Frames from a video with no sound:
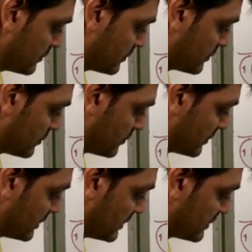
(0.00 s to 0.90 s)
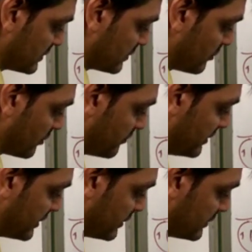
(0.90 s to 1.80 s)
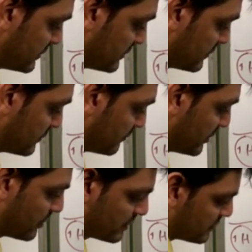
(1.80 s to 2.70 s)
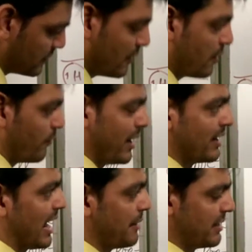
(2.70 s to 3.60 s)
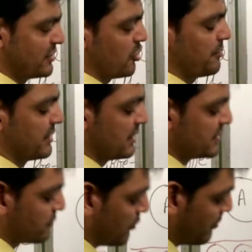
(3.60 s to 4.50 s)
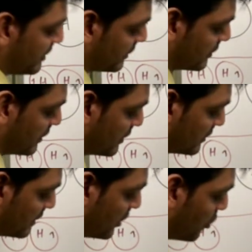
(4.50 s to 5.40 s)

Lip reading: show these orbitals, because when hybridized orbital is forming, the